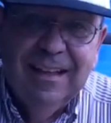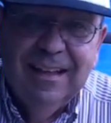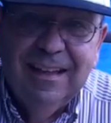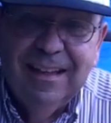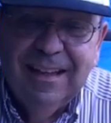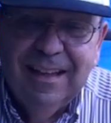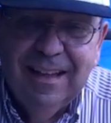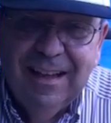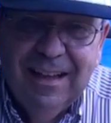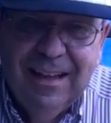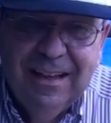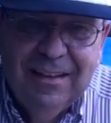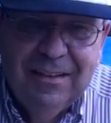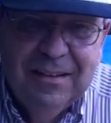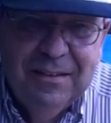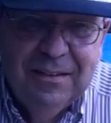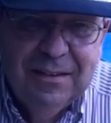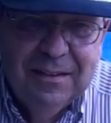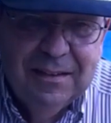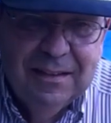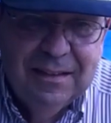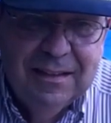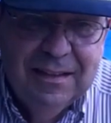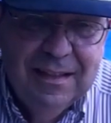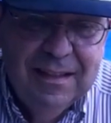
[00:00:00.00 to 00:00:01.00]
Yeah,
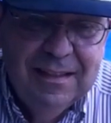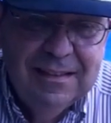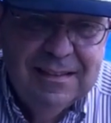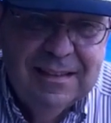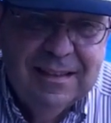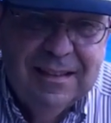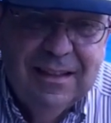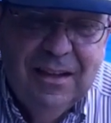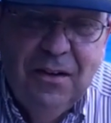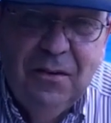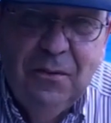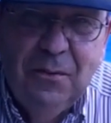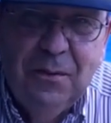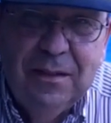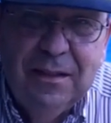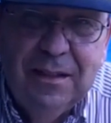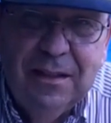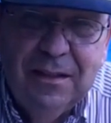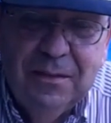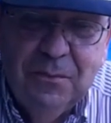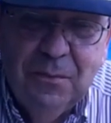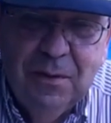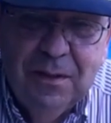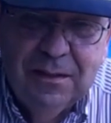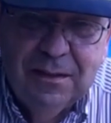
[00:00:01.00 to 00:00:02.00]
years ago when
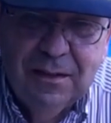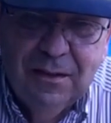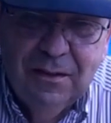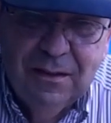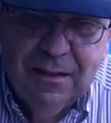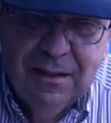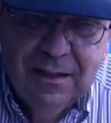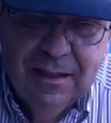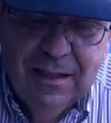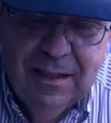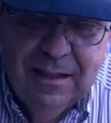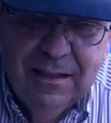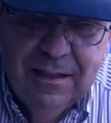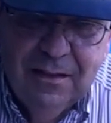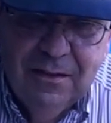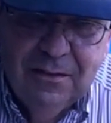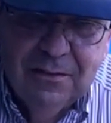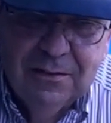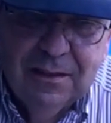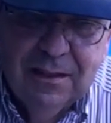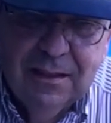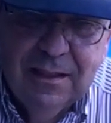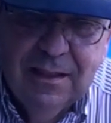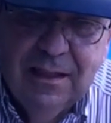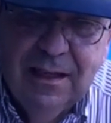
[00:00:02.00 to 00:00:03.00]
you went to Orlando
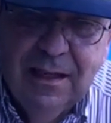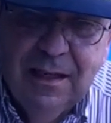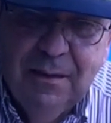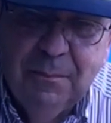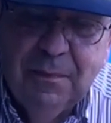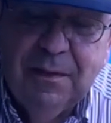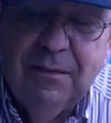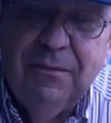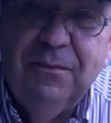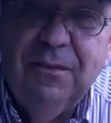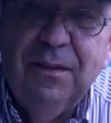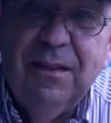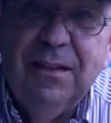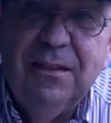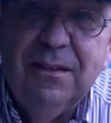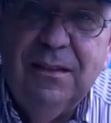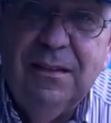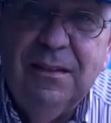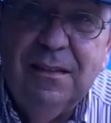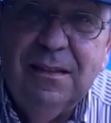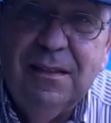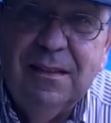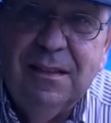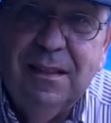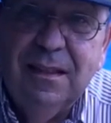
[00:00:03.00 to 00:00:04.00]
to the ham
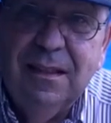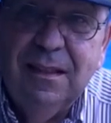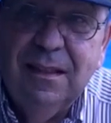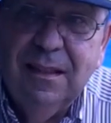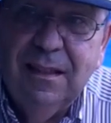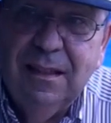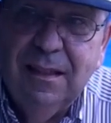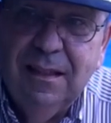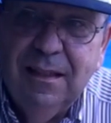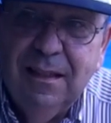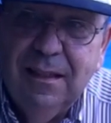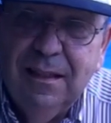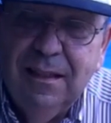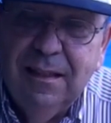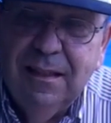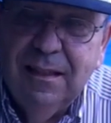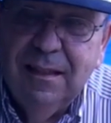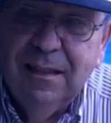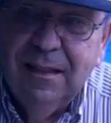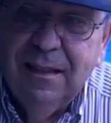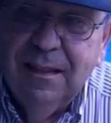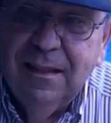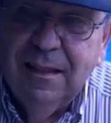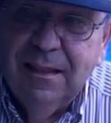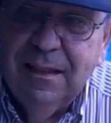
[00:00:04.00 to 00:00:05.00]
conventions,
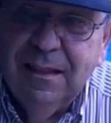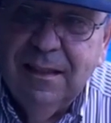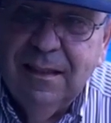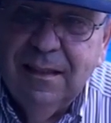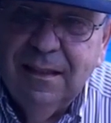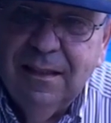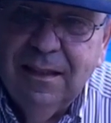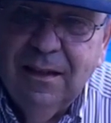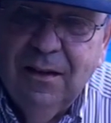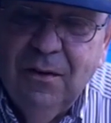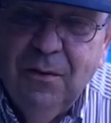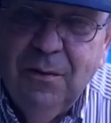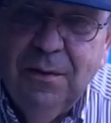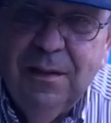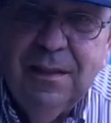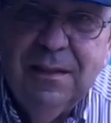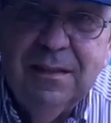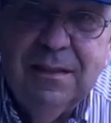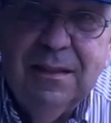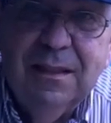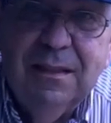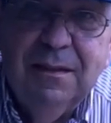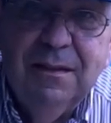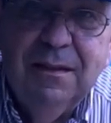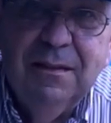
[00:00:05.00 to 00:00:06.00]
you
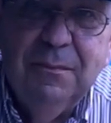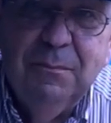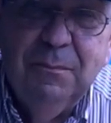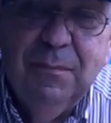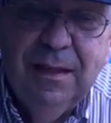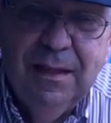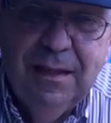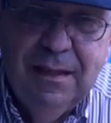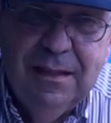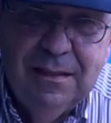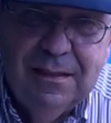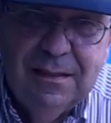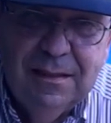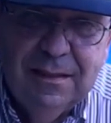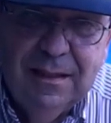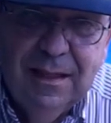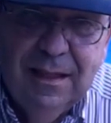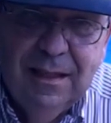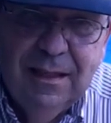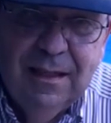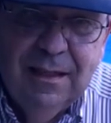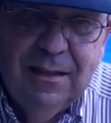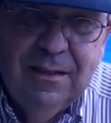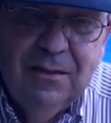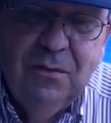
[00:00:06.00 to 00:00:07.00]
always managed to
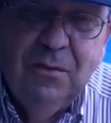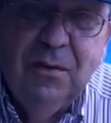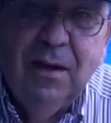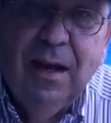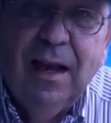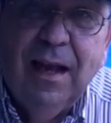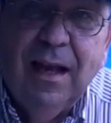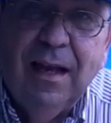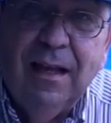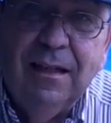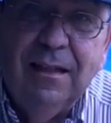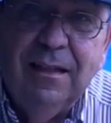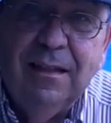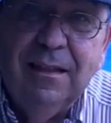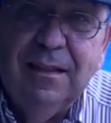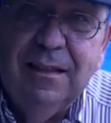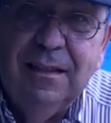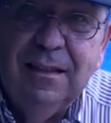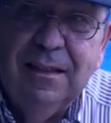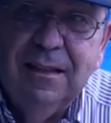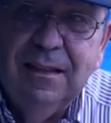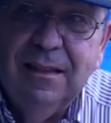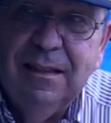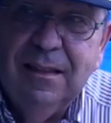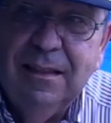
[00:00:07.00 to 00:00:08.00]
get a new hat.
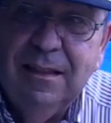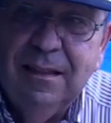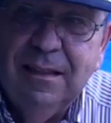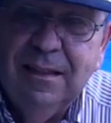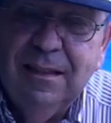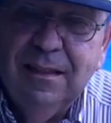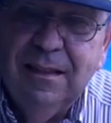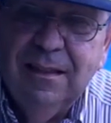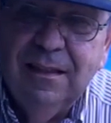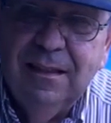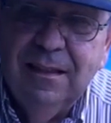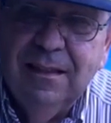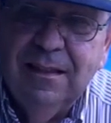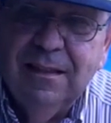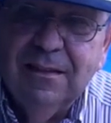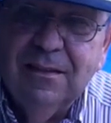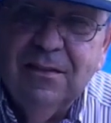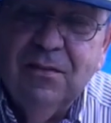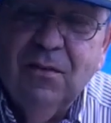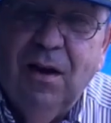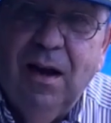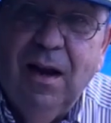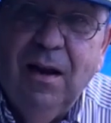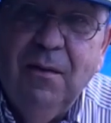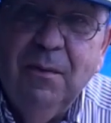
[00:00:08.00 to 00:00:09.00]

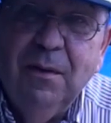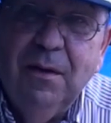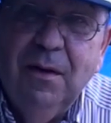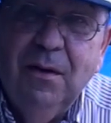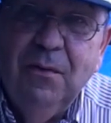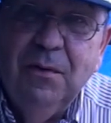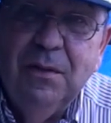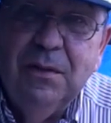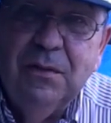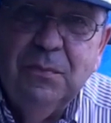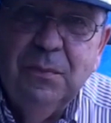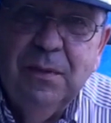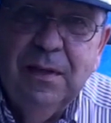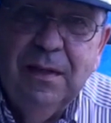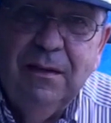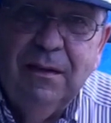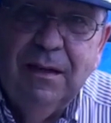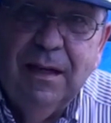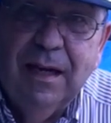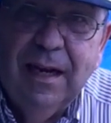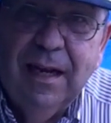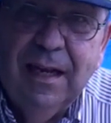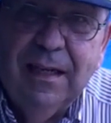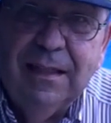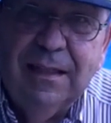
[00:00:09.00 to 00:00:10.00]
So I would always wear a
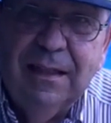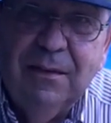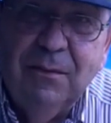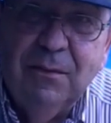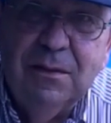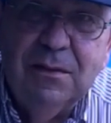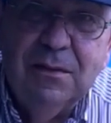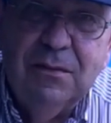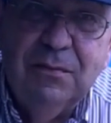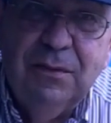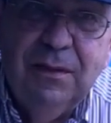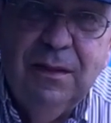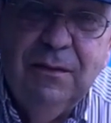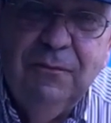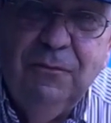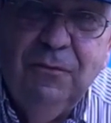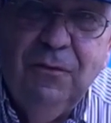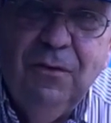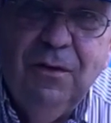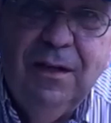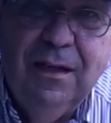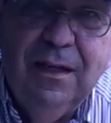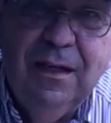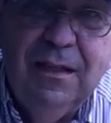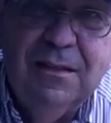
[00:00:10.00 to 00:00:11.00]
hat that was 3 or
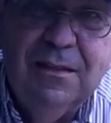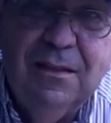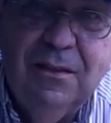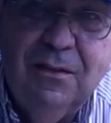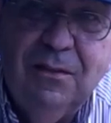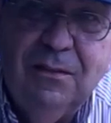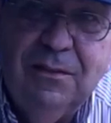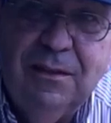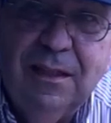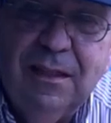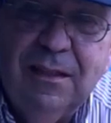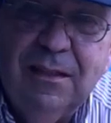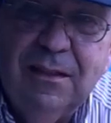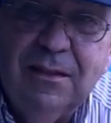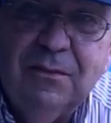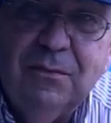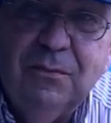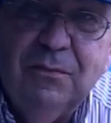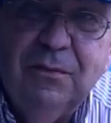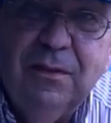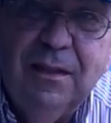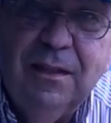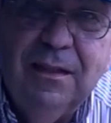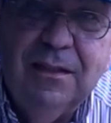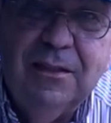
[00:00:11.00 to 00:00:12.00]
4 years old that looked
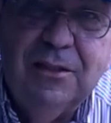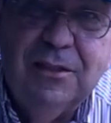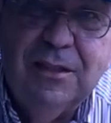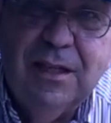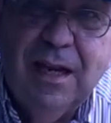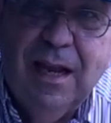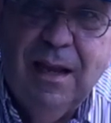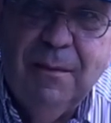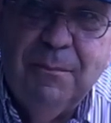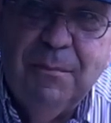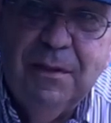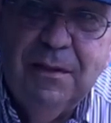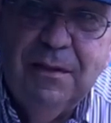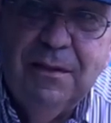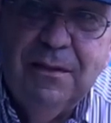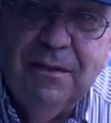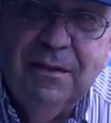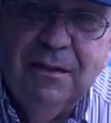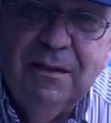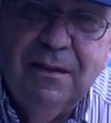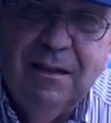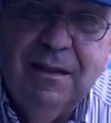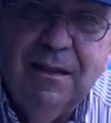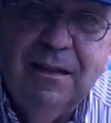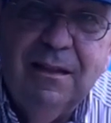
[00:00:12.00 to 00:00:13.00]
really shabby and
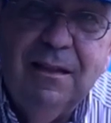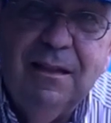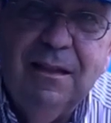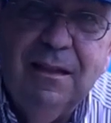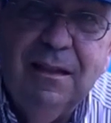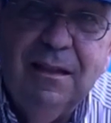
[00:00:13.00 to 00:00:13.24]
dirty.